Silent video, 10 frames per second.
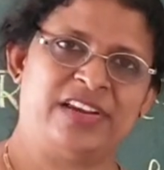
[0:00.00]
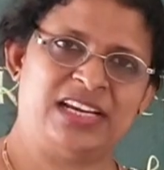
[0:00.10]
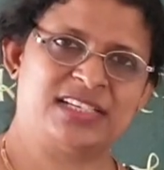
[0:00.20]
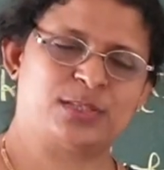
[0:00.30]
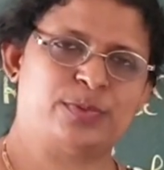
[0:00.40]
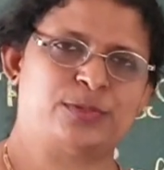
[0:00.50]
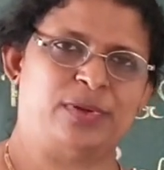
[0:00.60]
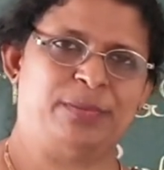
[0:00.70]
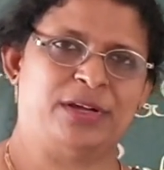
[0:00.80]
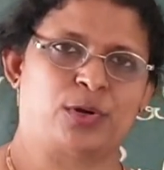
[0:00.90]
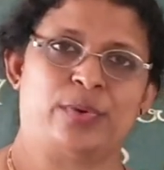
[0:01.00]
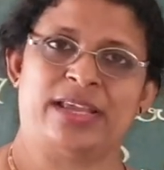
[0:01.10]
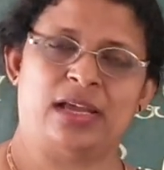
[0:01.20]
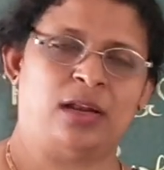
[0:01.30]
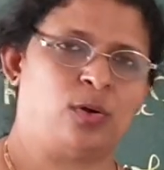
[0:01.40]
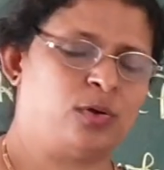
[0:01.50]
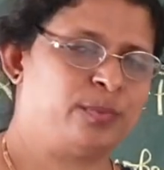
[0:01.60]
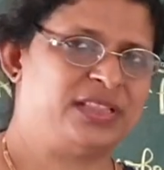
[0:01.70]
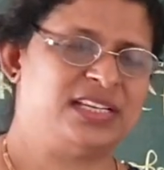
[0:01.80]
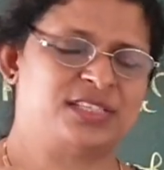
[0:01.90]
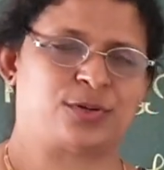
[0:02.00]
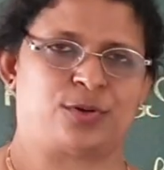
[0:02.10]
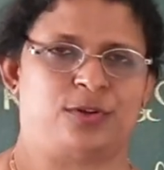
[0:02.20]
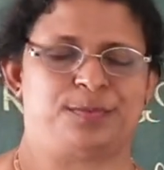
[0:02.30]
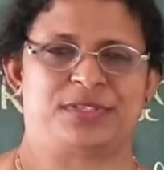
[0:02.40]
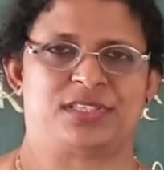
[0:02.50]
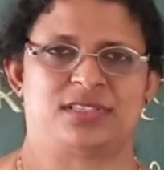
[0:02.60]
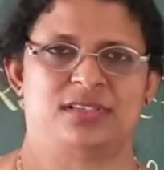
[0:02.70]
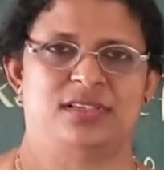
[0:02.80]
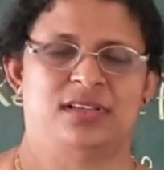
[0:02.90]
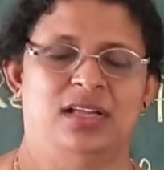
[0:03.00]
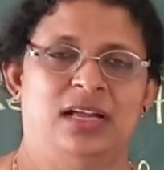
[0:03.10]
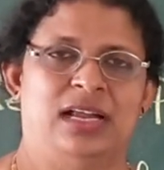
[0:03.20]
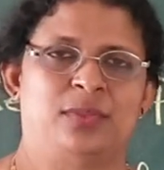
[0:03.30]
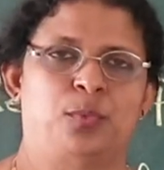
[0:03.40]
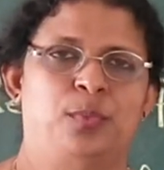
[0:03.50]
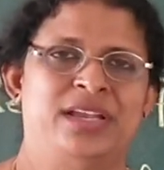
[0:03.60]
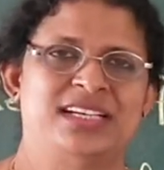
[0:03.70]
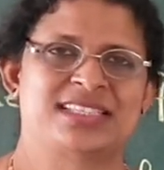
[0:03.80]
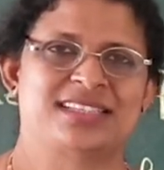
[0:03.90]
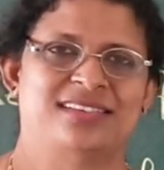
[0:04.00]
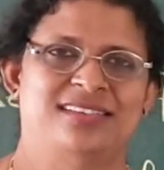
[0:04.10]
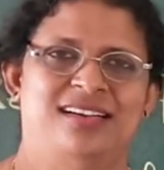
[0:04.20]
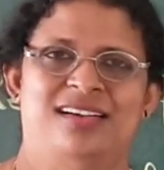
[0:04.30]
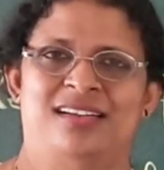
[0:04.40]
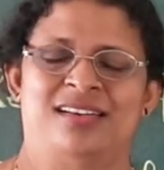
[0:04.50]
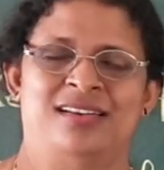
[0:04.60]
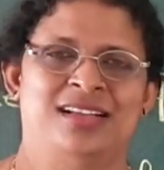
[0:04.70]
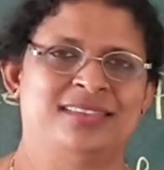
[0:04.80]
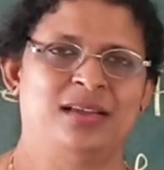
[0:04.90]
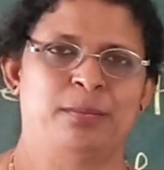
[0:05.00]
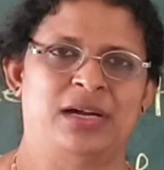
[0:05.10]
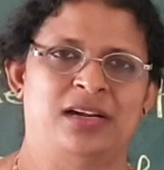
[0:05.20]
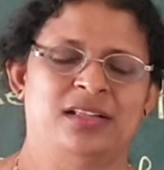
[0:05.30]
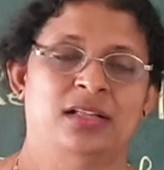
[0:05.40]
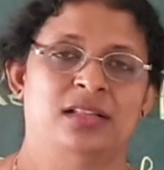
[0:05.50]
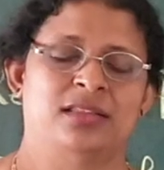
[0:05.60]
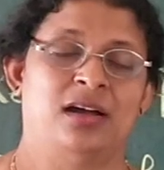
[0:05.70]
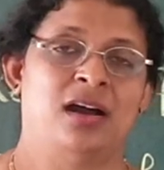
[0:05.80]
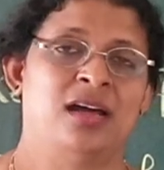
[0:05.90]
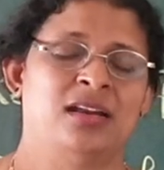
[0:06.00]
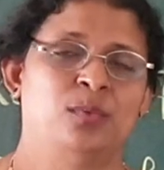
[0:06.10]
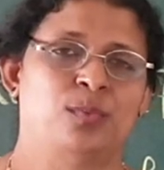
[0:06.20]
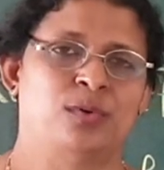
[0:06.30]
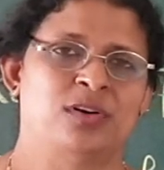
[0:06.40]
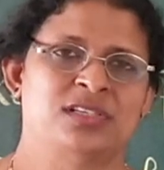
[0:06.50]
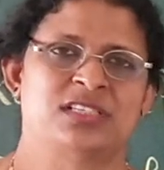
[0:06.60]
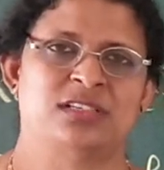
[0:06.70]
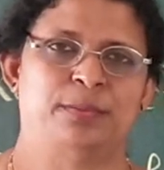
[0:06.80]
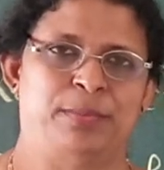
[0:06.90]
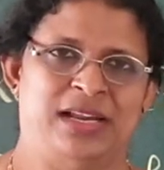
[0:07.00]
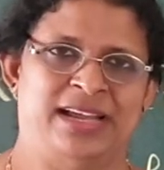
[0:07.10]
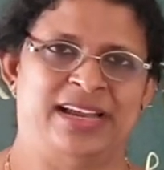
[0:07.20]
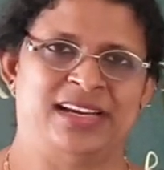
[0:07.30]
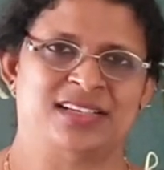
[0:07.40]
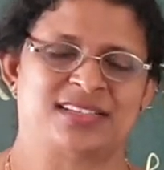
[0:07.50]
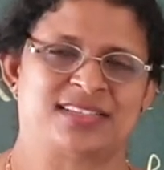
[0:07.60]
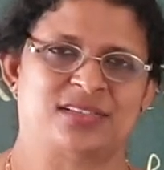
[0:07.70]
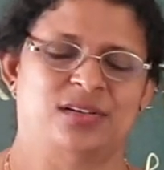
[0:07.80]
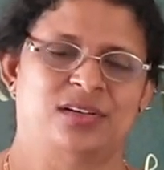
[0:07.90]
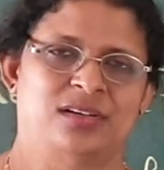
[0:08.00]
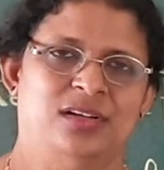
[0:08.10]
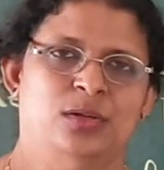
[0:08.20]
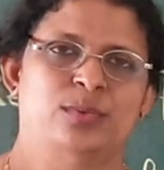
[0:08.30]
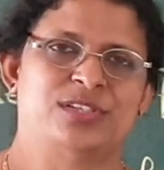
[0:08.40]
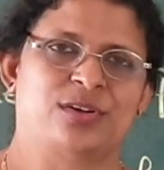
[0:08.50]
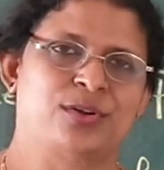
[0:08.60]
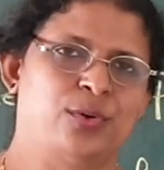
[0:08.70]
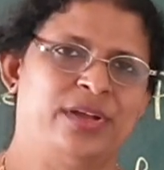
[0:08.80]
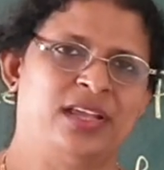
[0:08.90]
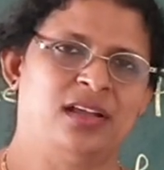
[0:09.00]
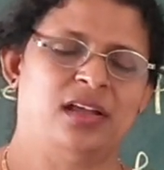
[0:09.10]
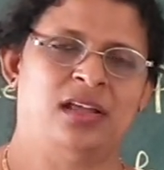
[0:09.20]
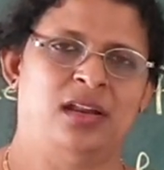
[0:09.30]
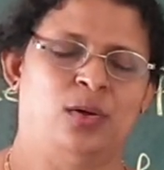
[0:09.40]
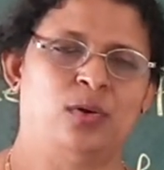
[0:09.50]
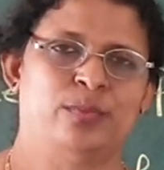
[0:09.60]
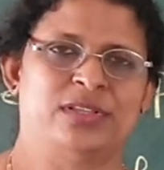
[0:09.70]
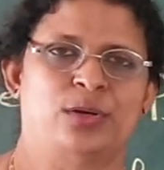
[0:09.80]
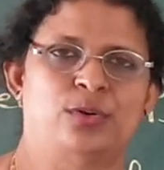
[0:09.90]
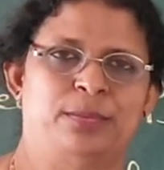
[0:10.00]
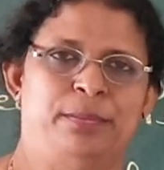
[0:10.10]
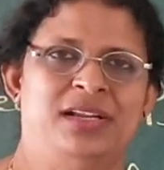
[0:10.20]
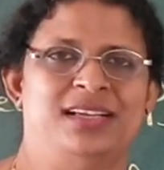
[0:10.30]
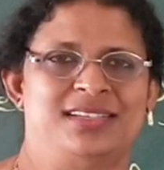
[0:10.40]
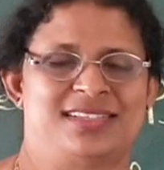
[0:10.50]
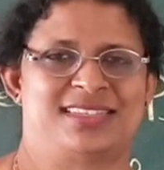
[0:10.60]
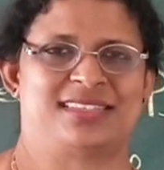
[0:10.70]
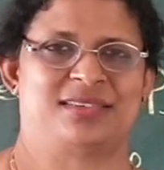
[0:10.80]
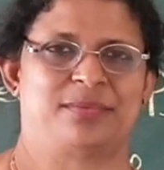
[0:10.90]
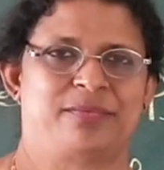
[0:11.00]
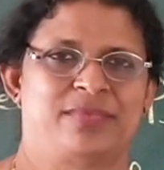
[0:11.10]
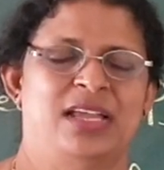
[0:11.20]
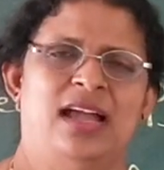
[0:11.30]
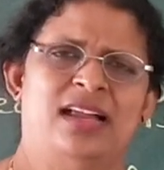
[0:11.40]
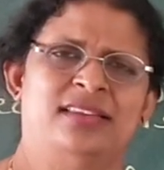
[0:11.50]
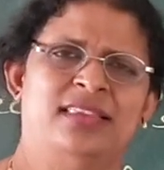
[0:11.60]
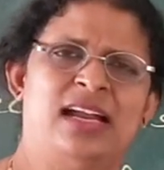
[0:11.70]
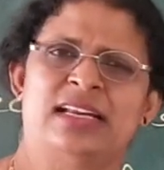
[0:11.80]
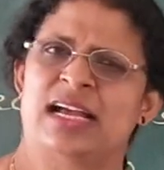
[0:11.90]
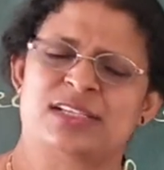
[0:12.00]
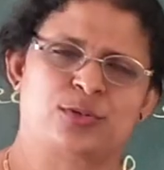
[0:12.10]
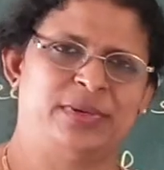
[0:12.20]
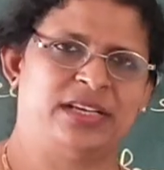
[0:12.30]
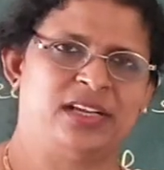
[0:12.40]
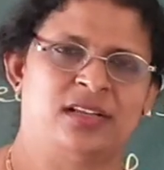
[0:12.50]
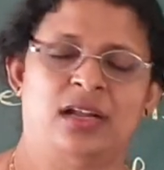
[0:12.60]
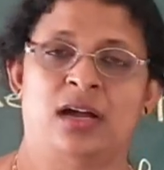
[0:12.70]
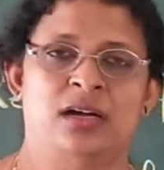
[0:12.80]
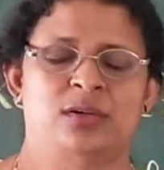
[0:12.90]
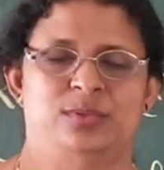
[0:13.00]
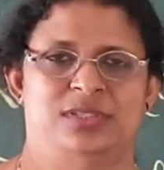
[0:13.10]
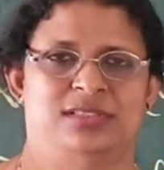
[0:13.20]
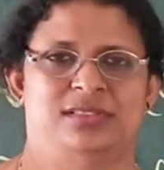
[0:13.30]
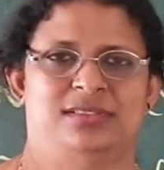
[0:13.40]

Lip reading: weeds which will be growing along with these crops. And the weeds are nothing but the unwanted plants which are growing along with the good plants. And that has to be taken out